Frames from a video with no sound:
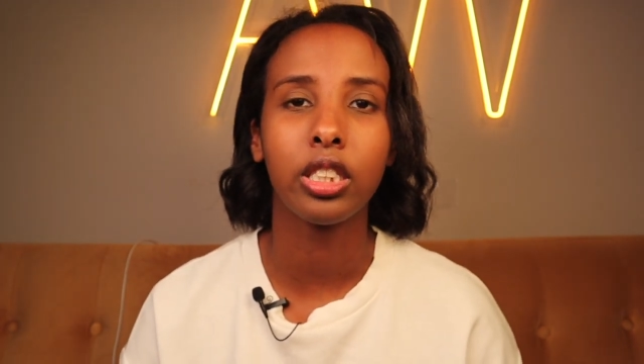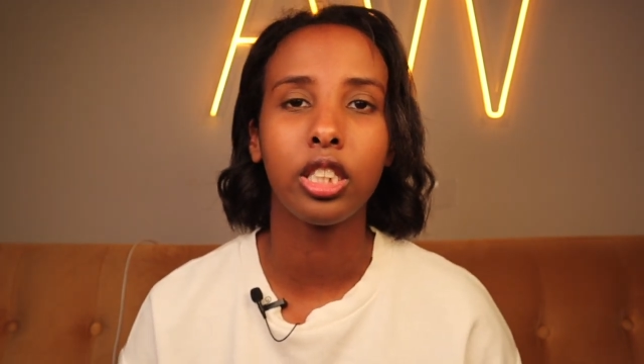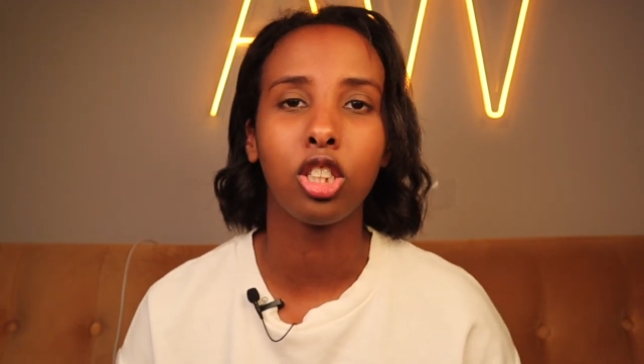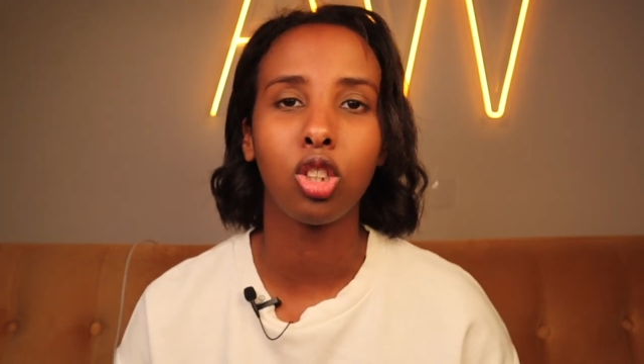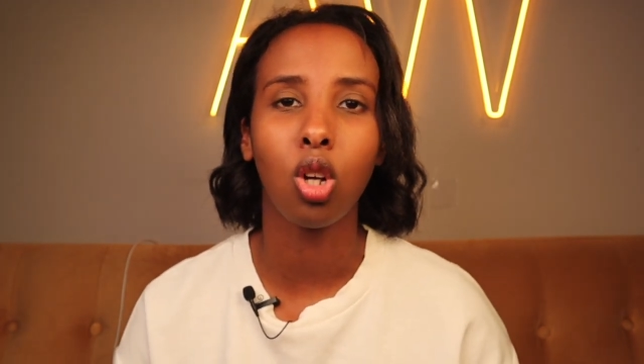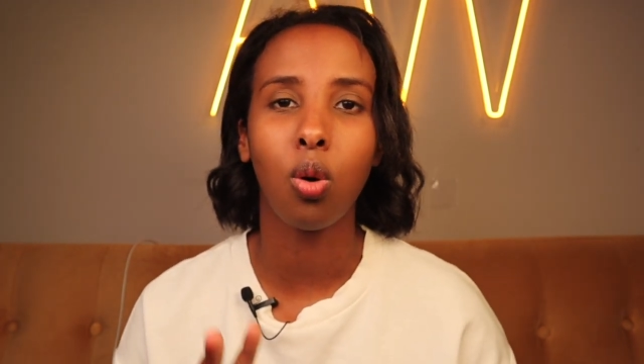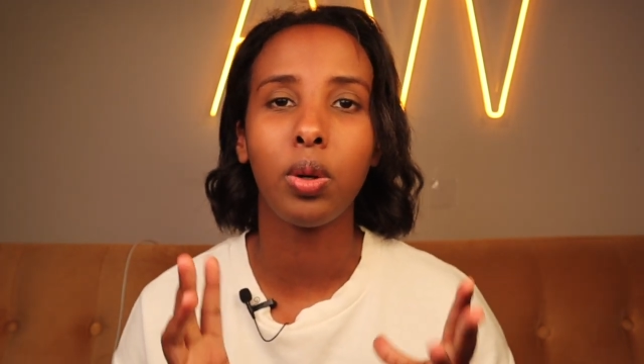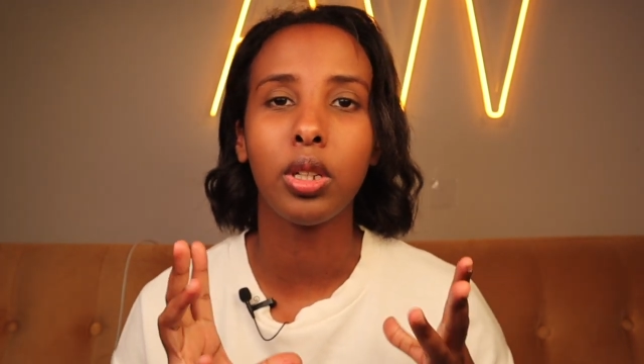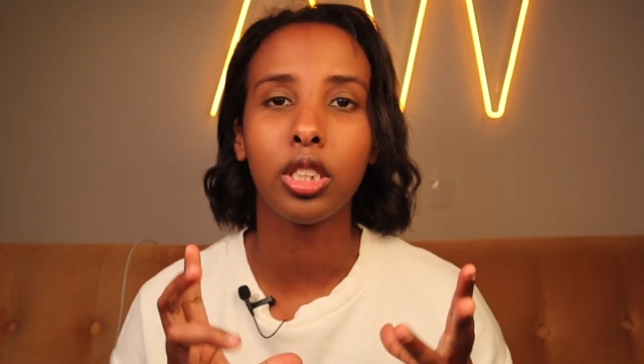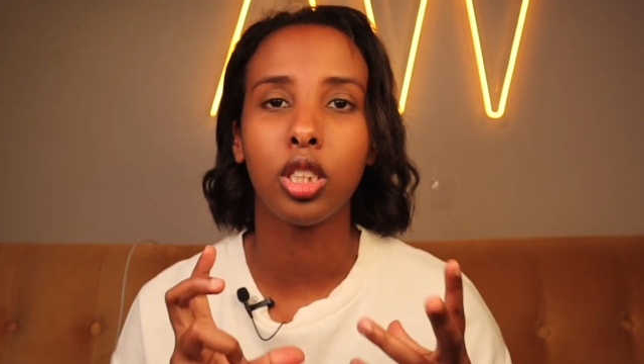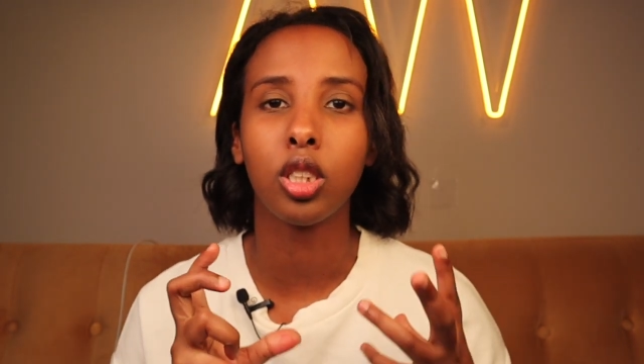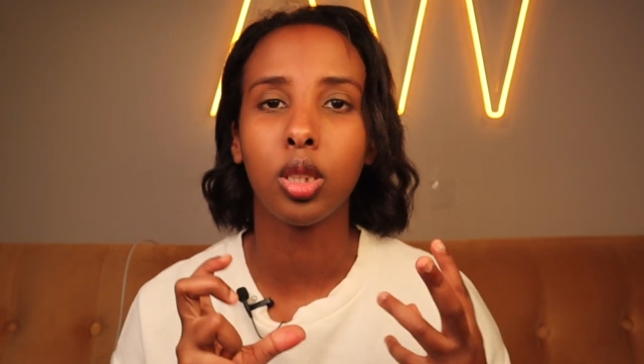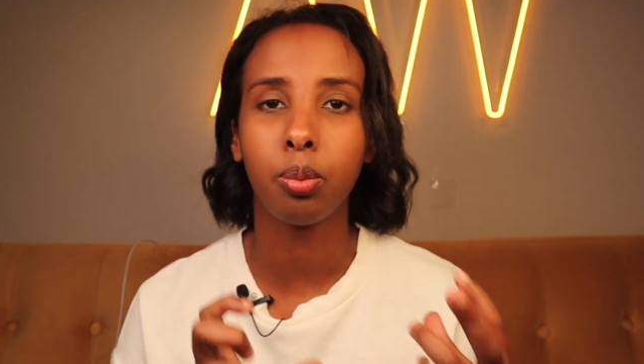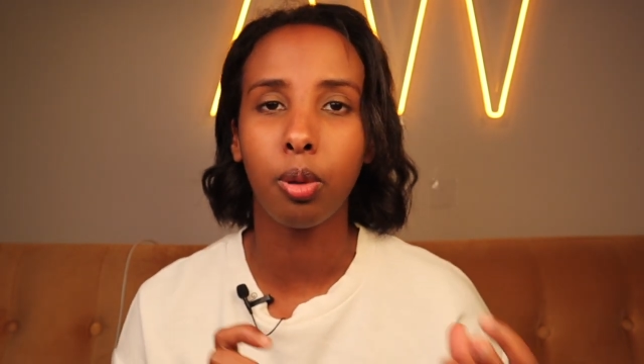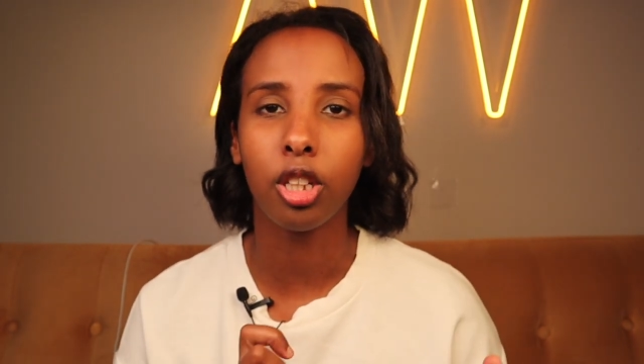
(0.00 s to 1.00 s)
there's always
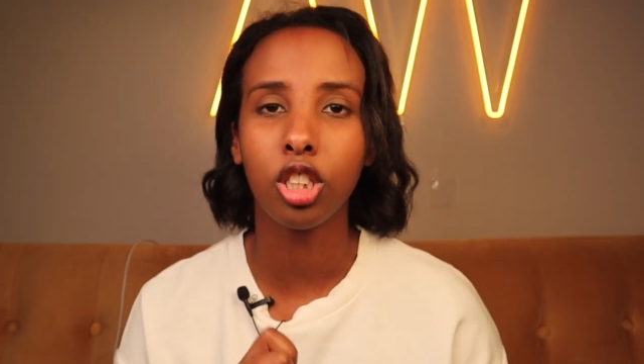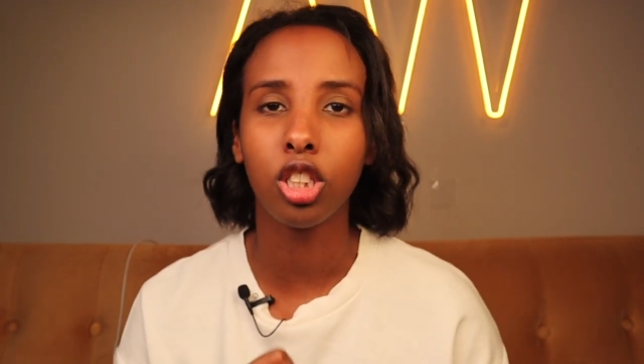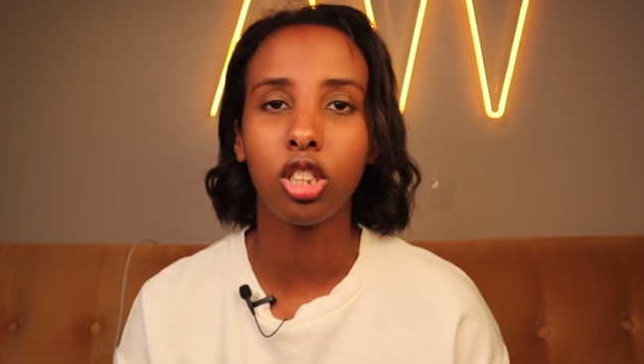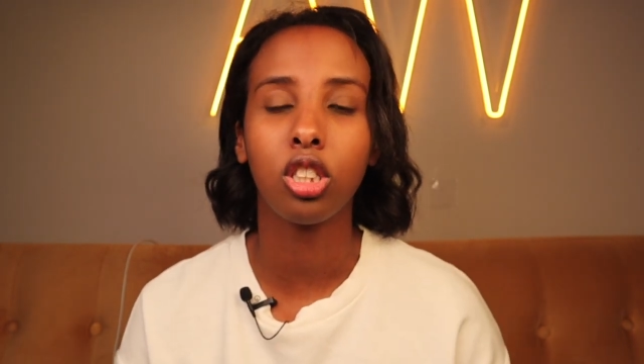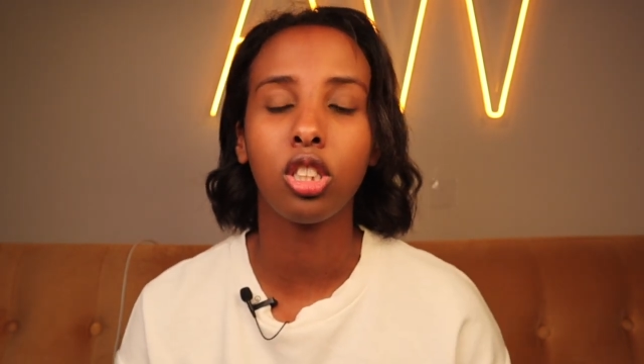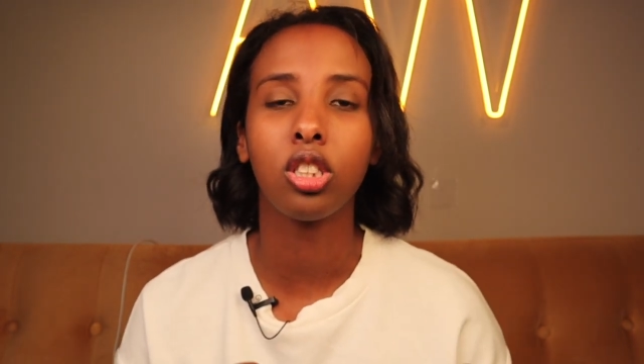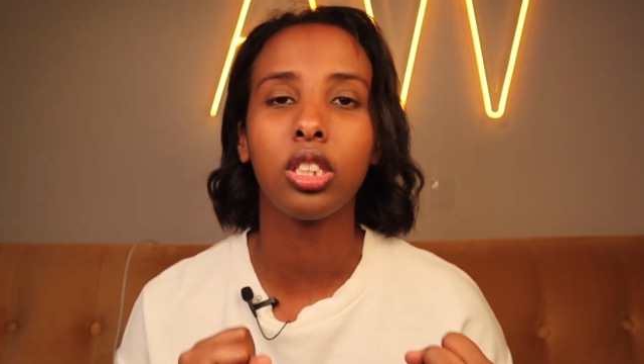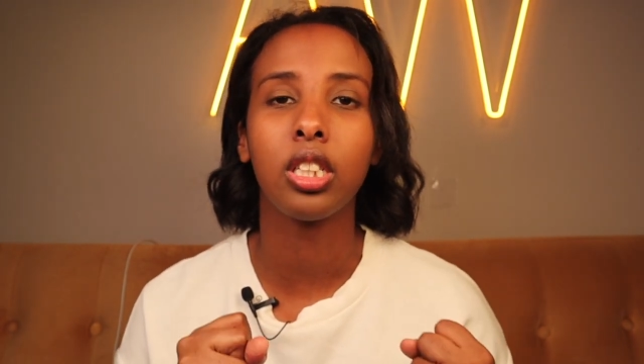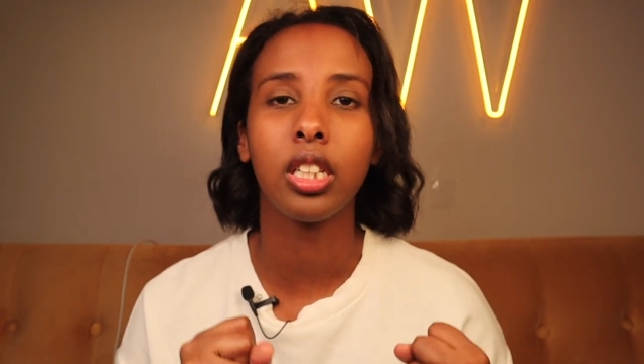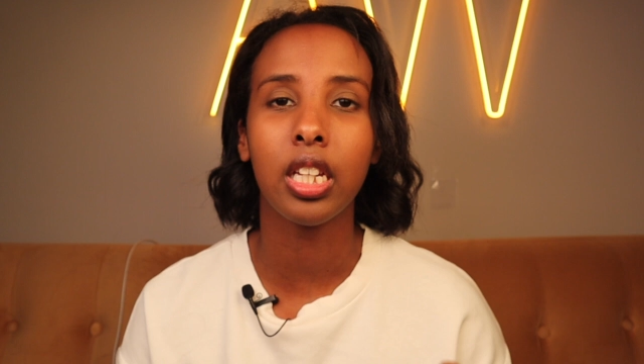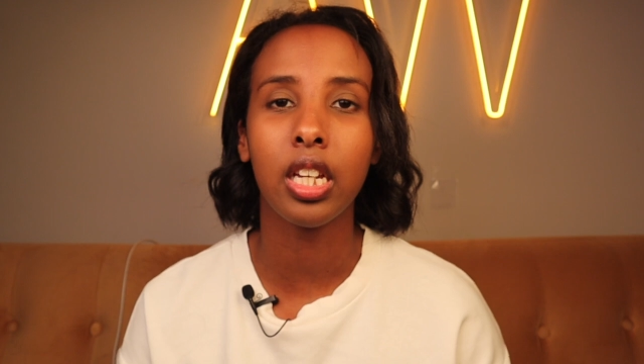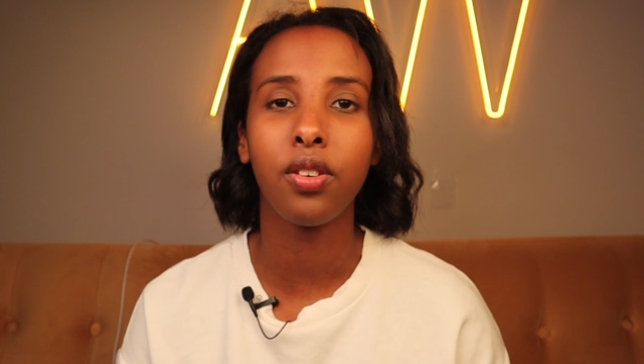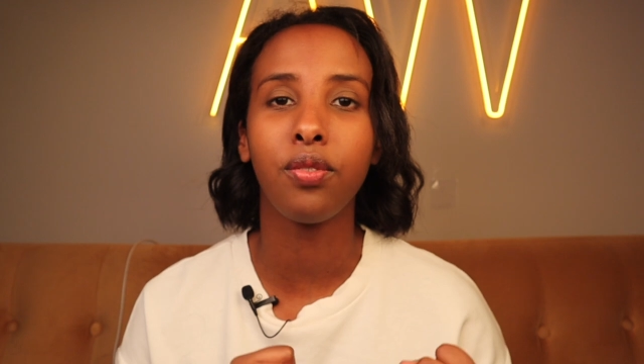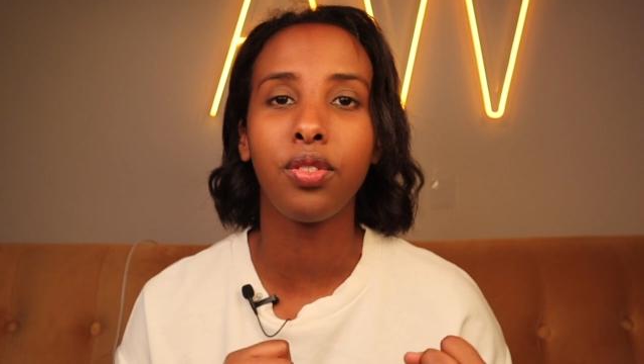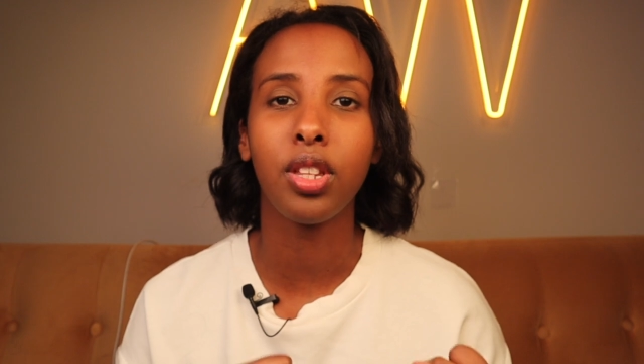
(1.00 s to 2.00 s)
this pressure to give